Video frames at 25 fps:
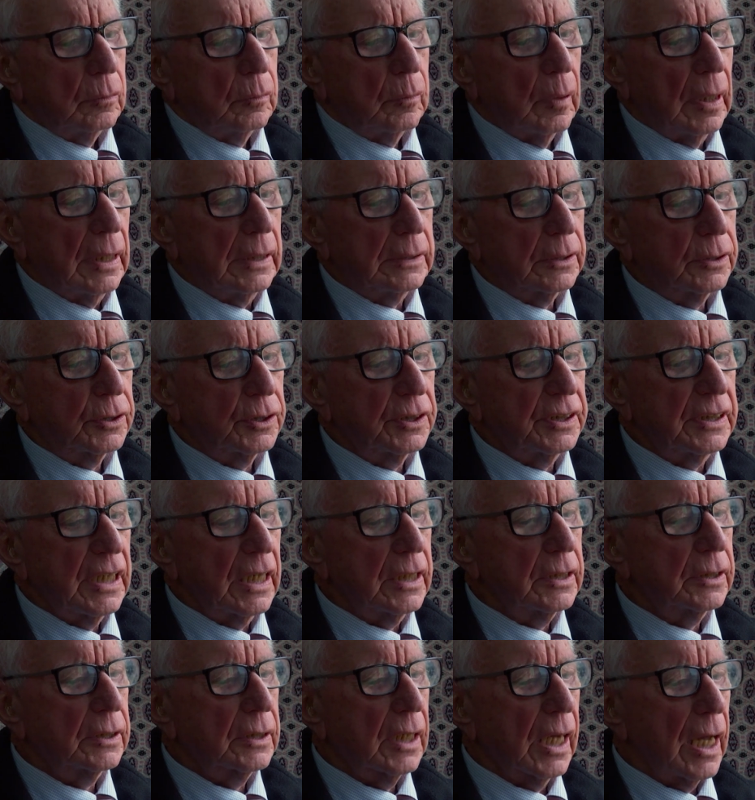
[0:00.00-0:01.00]
Well,
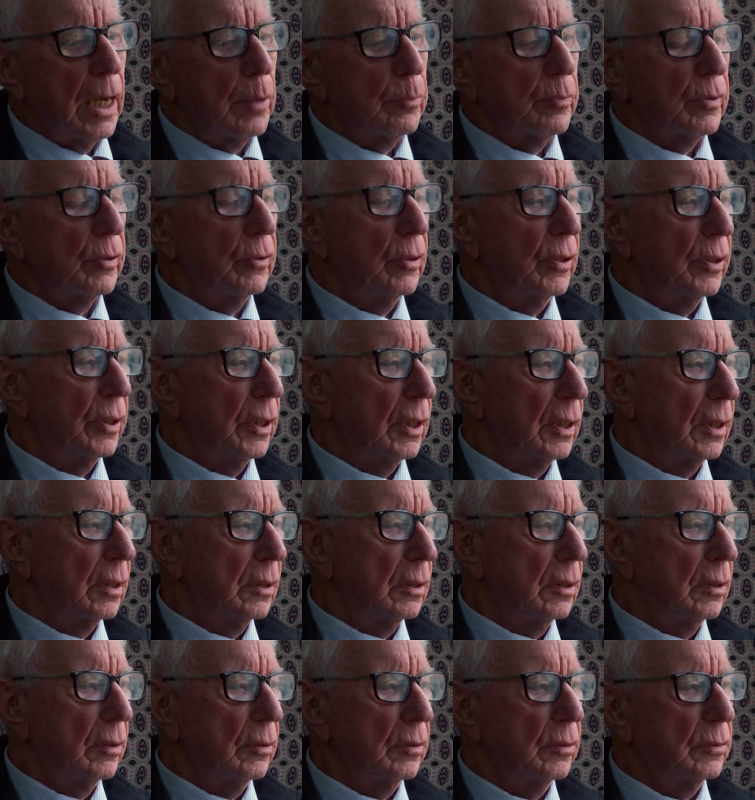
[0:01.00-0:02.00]
things kept
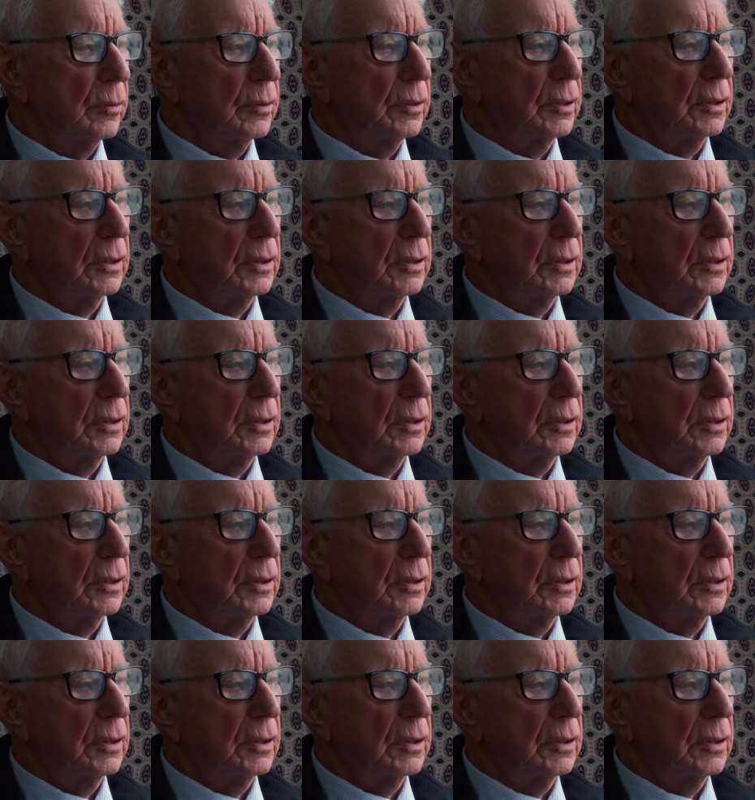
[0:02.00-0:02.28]
running.